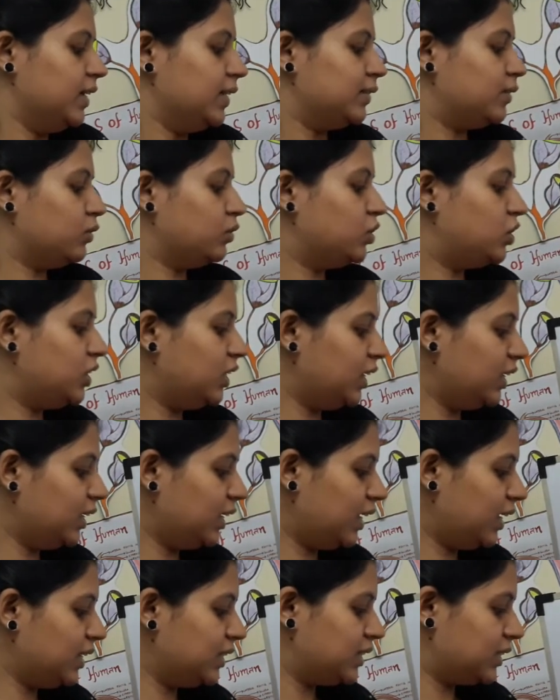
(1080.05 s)
So
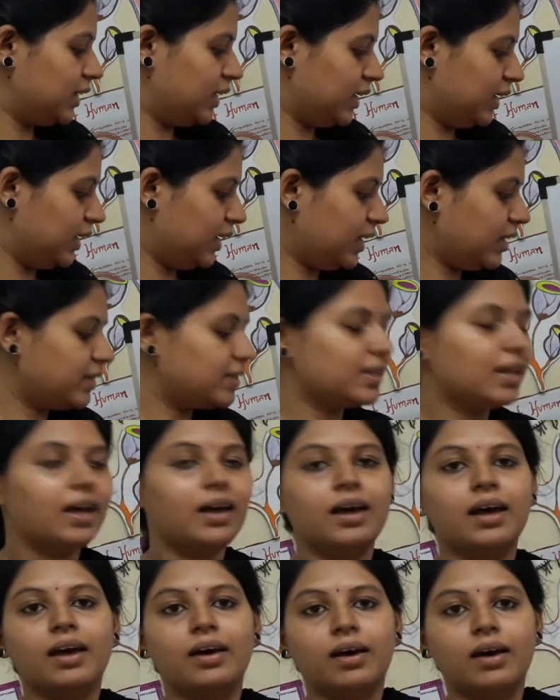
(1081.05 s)
genus is
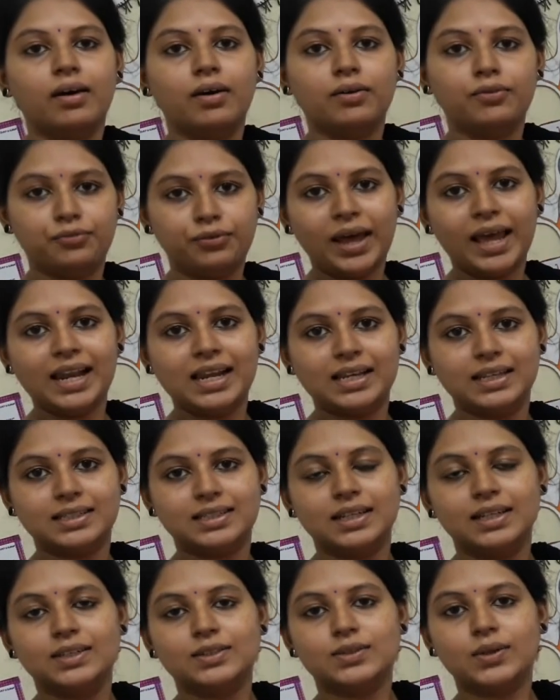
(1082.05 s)

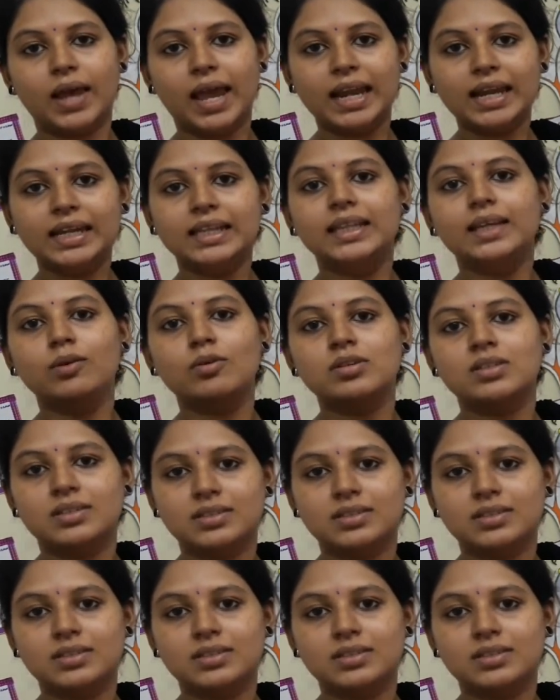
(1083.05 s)
Felis. So anything which